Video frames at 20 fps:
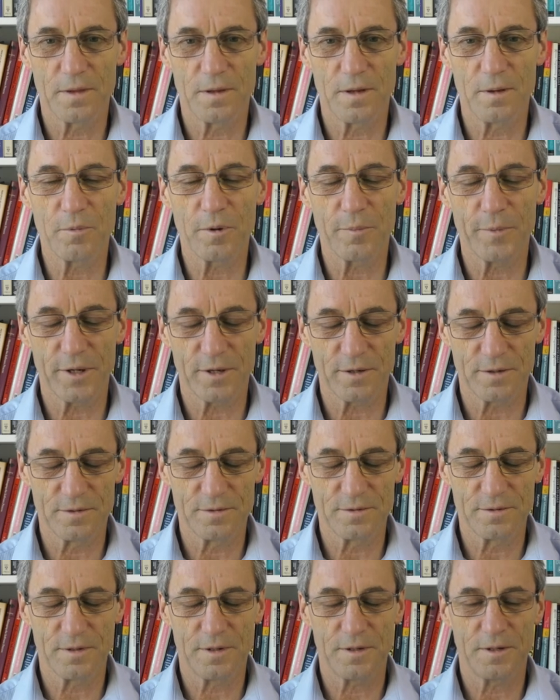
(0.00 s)
implemented,
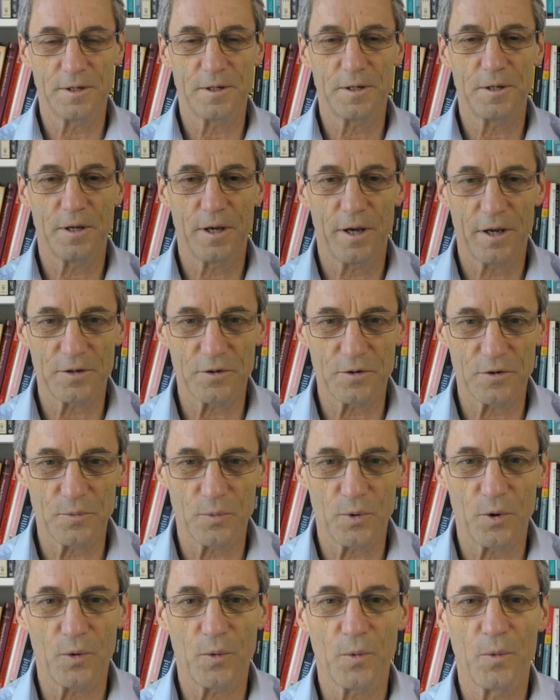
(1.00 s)
acted
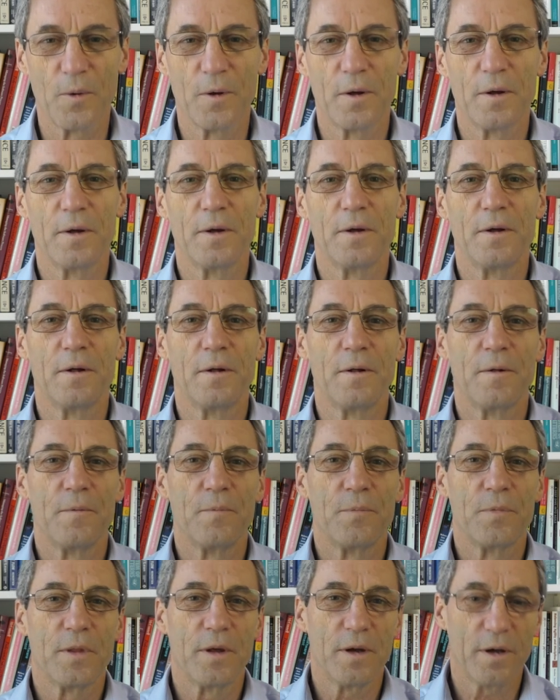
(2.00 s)
upon.
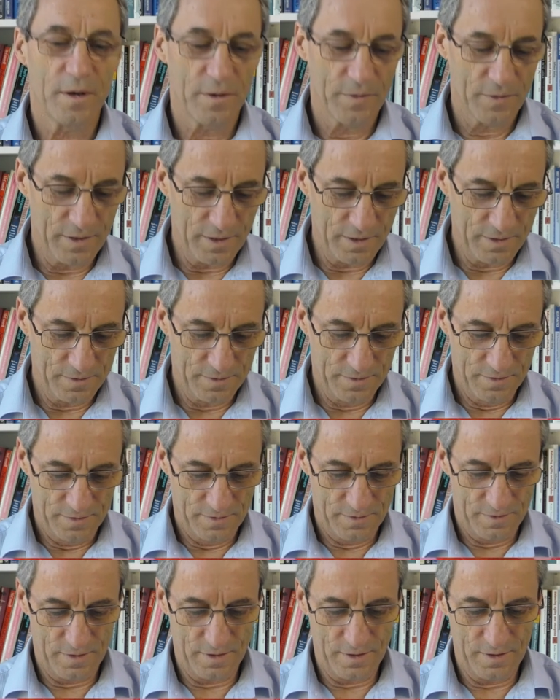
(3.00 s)
And then
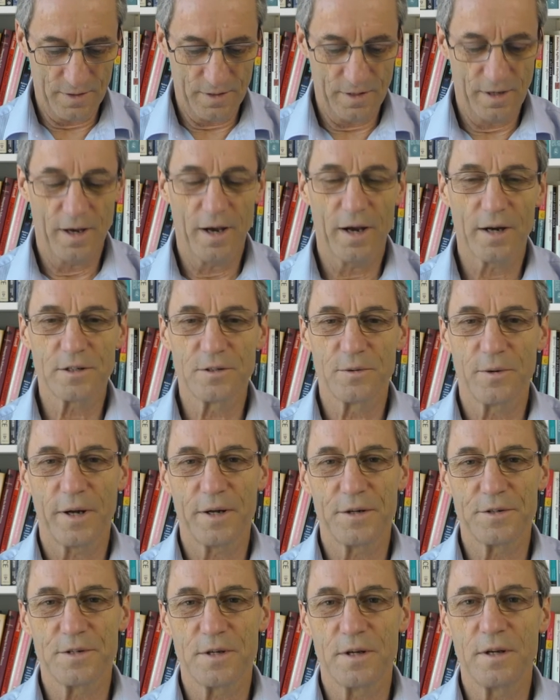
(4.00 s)
the
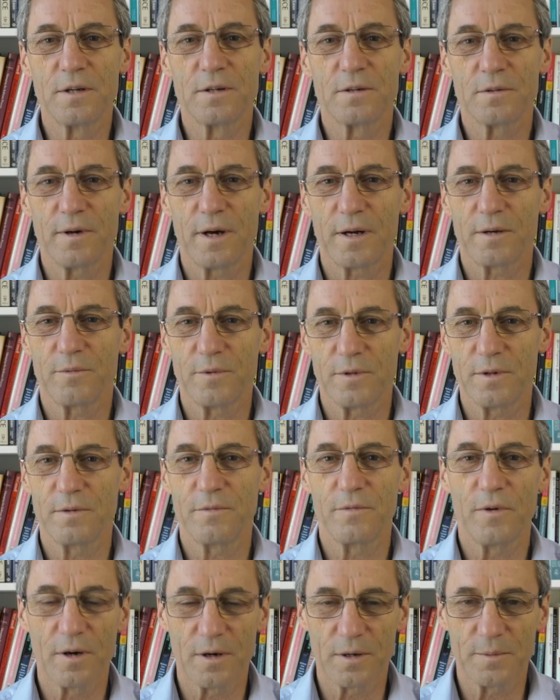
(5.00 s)
actuators interact with the
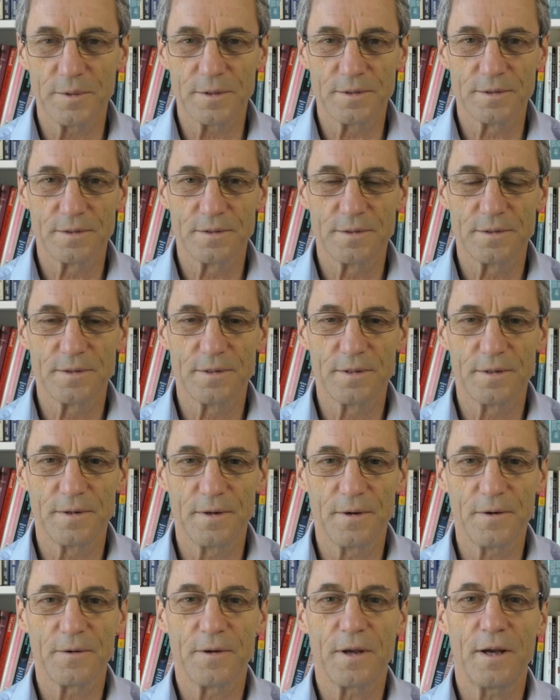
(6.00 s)
environment.
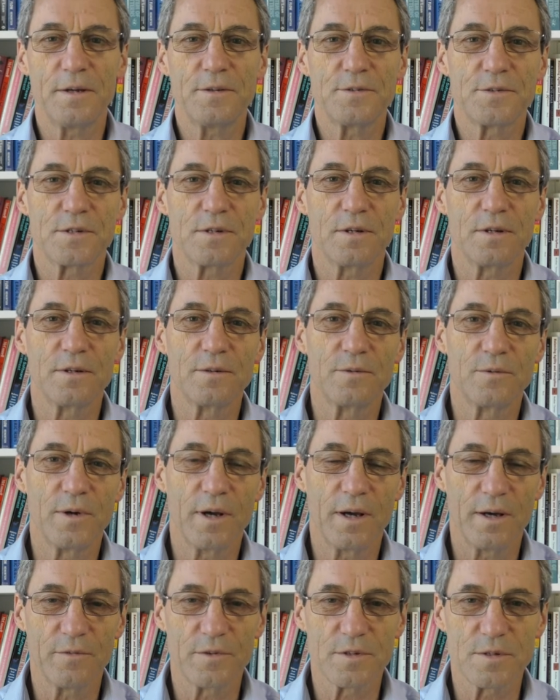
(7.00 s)
Okay, so we
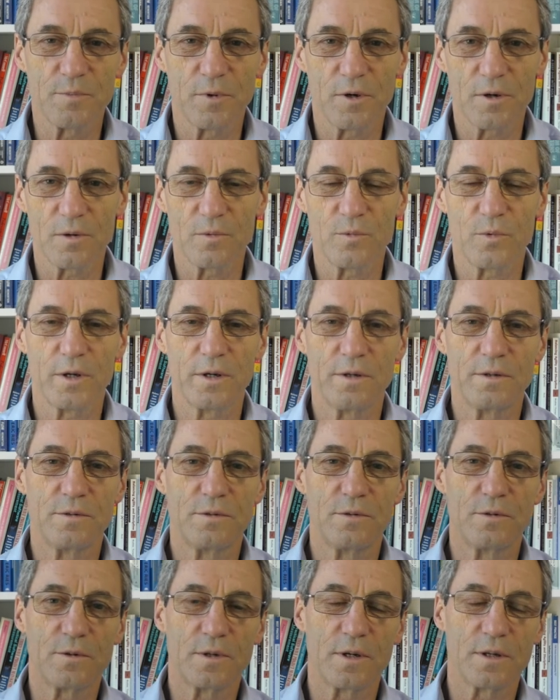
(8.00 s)
have this model where
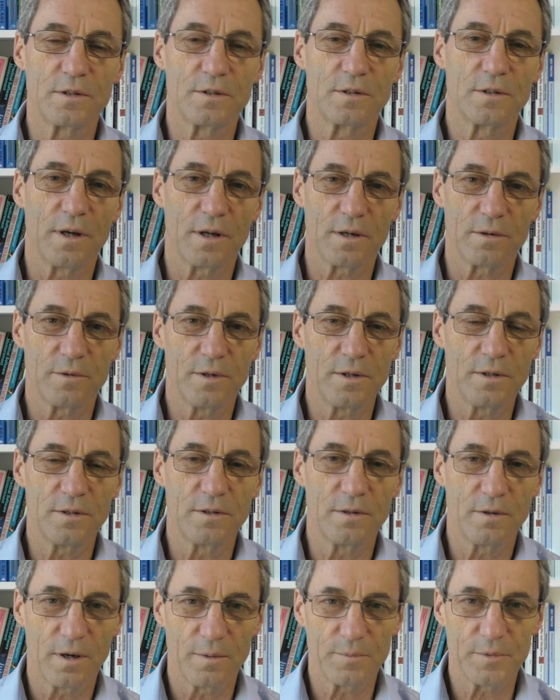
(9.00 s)
you get your data in,
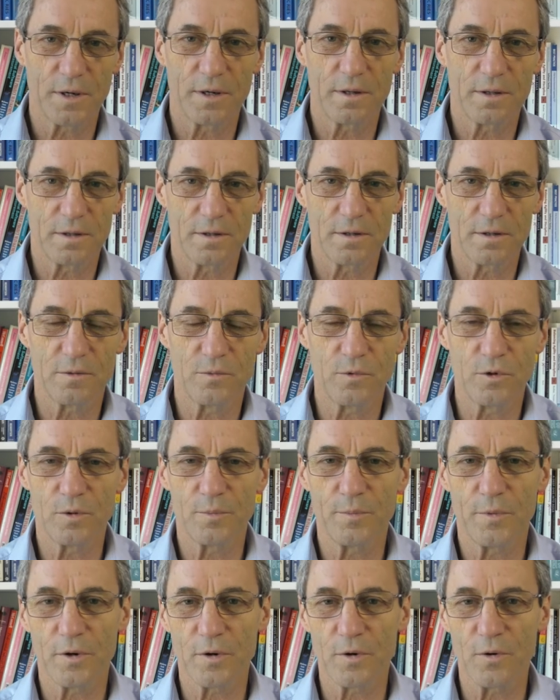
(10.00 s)
you update
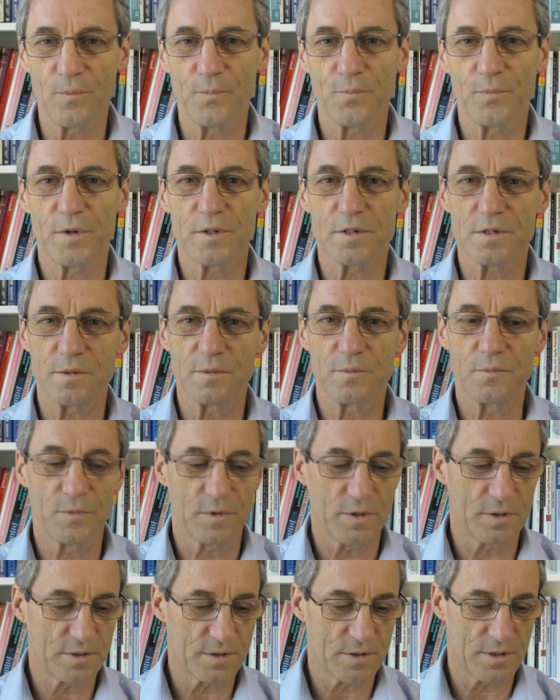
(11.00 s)
world model. There's
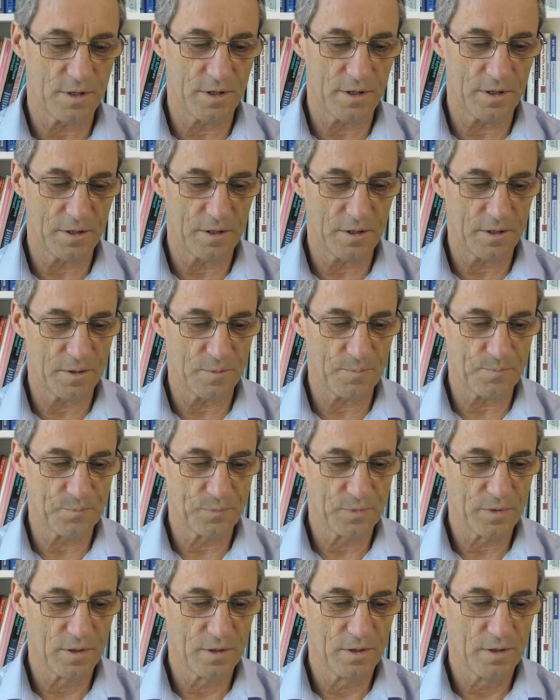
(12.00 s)
a
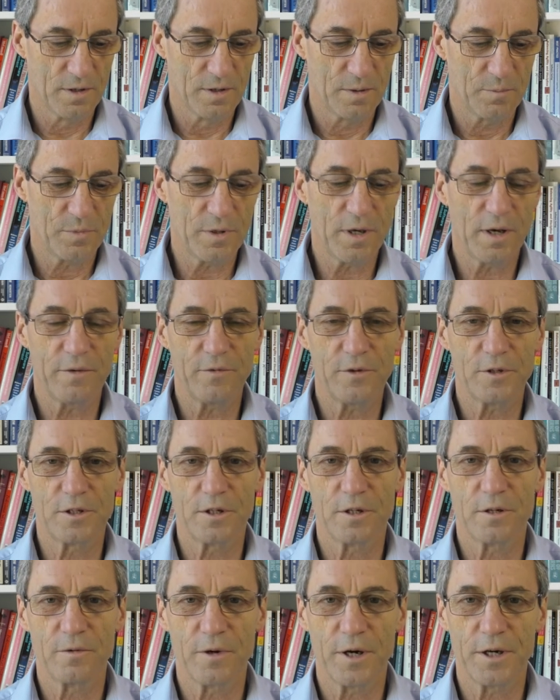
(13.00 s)
behavior
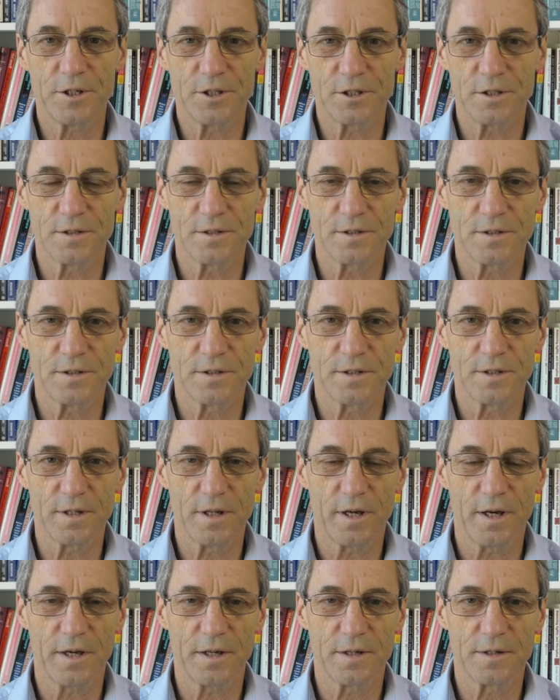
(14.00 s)
generation
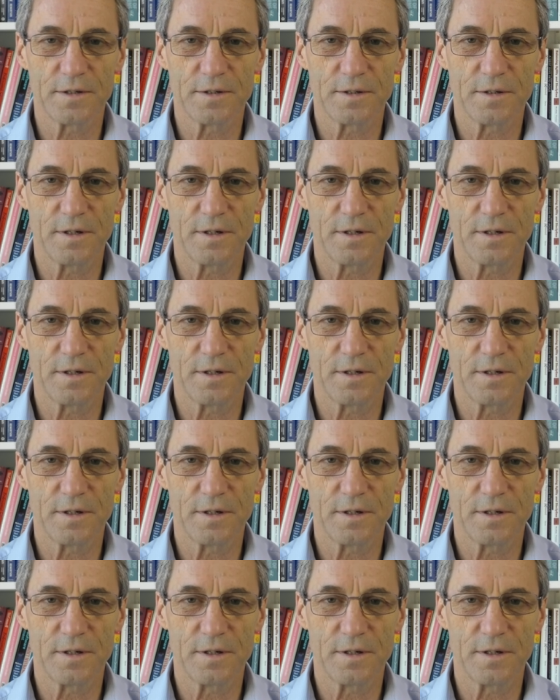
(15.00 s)
that